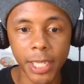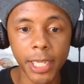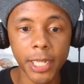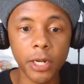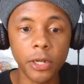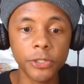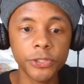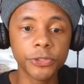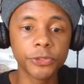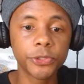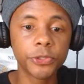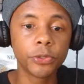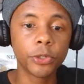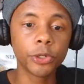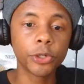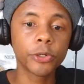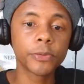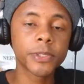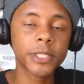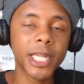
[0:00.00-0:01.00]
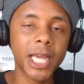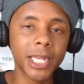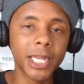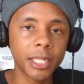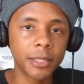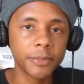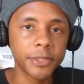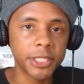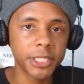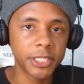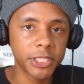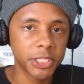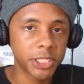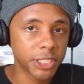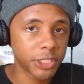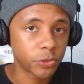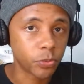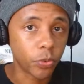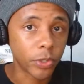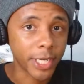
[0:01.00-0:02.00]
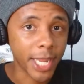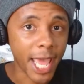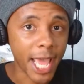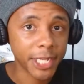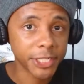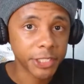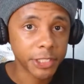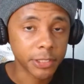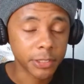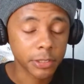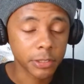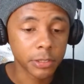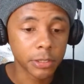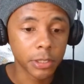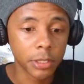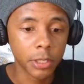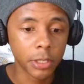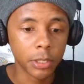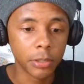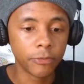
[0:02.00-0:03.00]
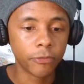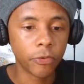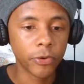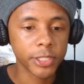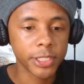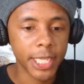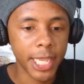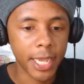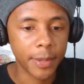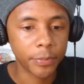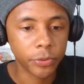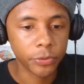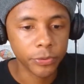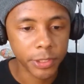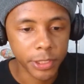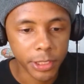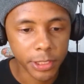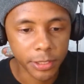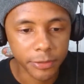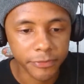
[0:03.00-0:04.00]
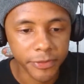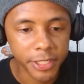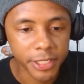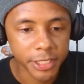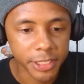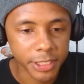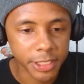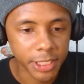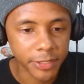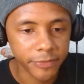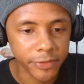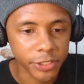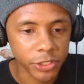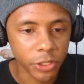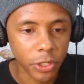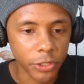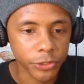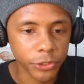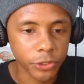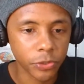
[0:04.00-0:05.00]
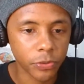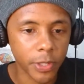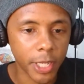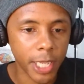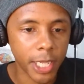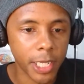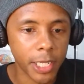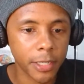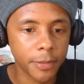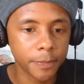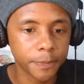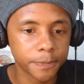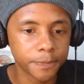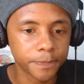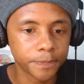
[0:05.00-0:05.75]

And also, too, herbs are not limited to just one action. For example, the avena sativa is also a